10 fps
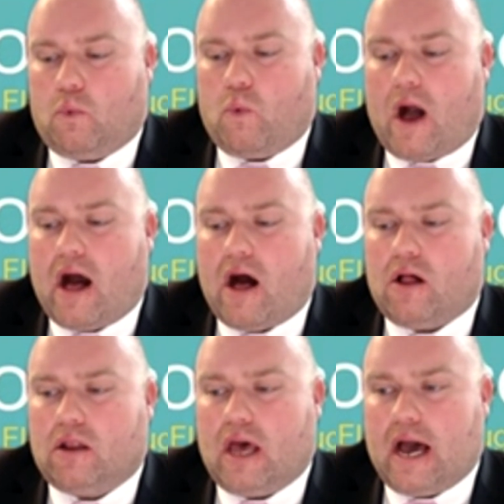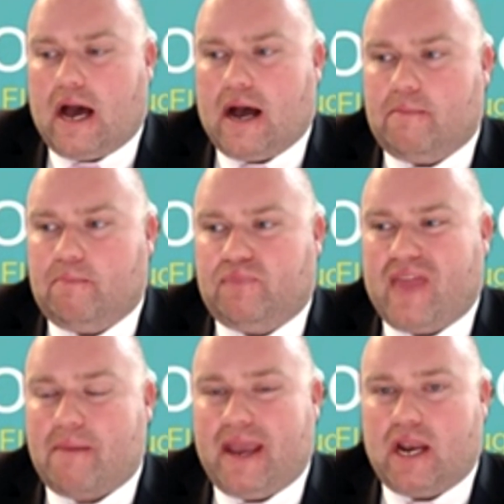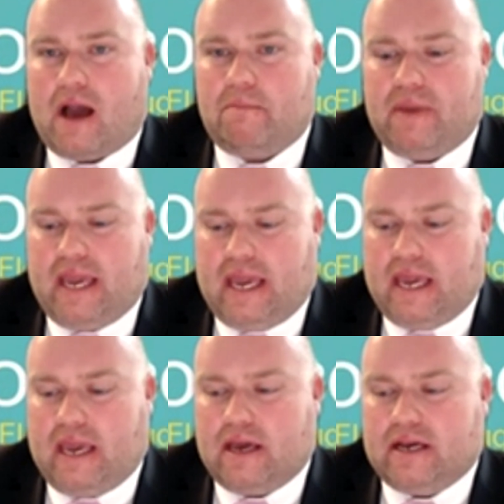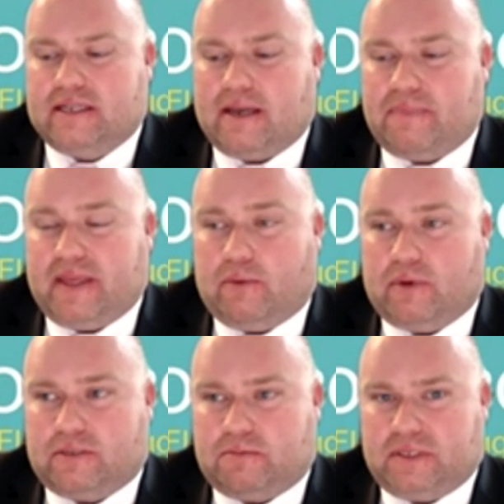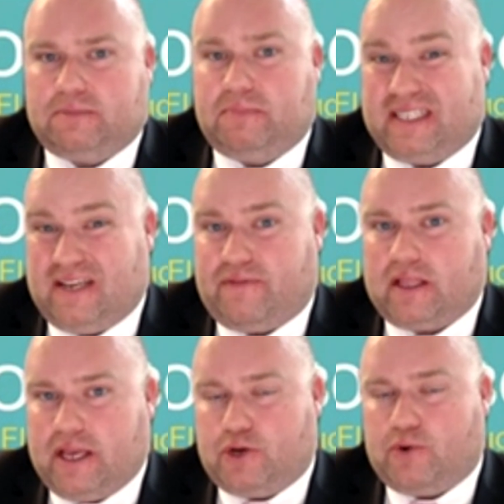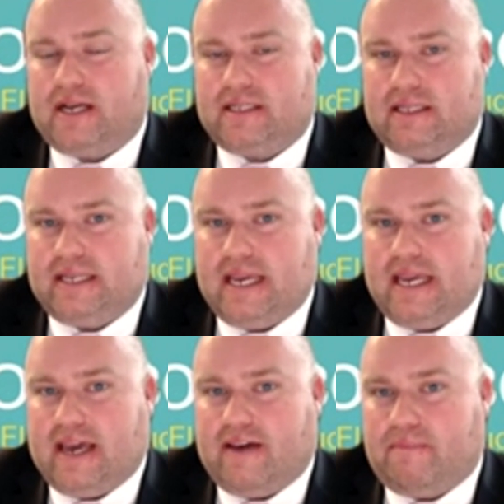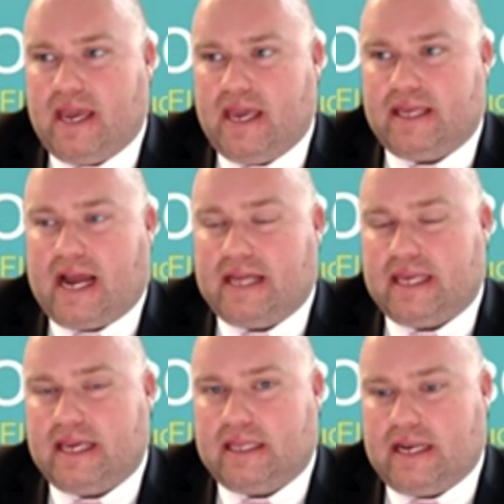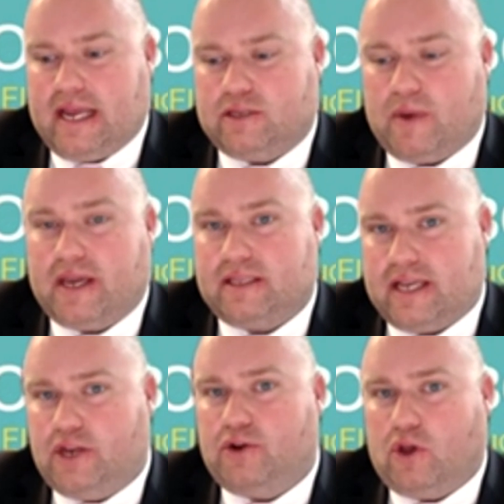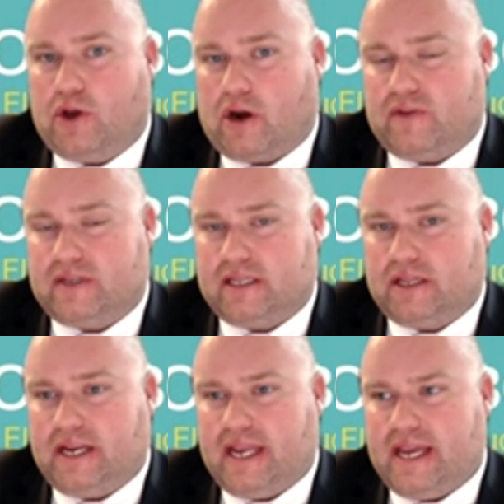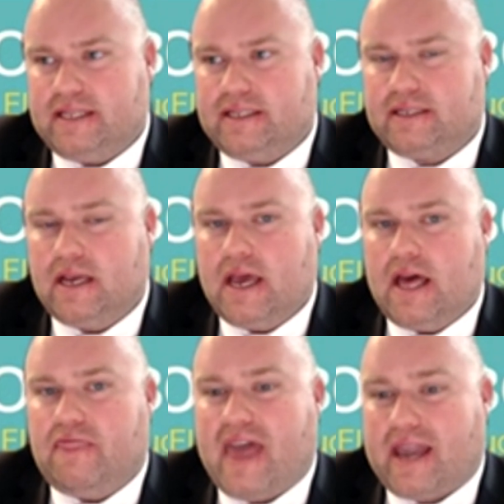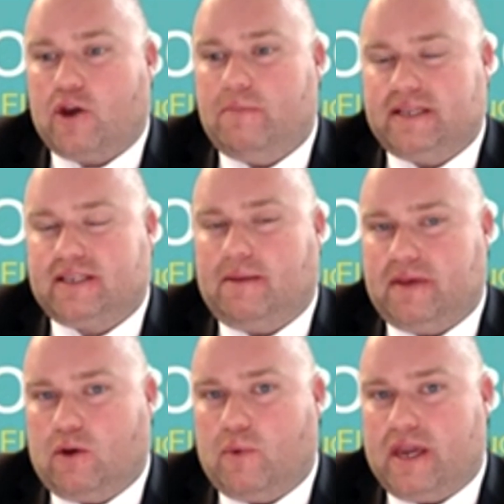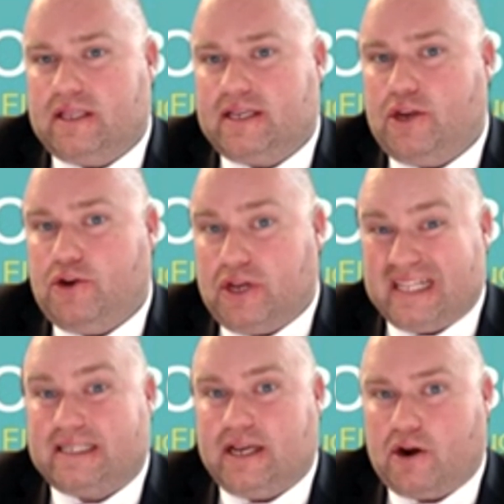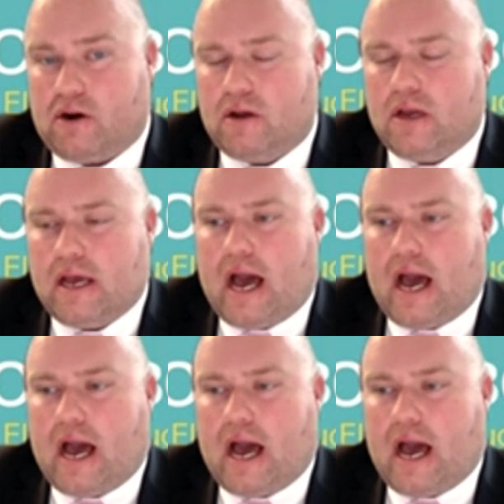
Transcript: while that may not be something that was specifically addressed in the CEFP, that I think that as we continue to look at our facility needs, that could be something that we continue to consider,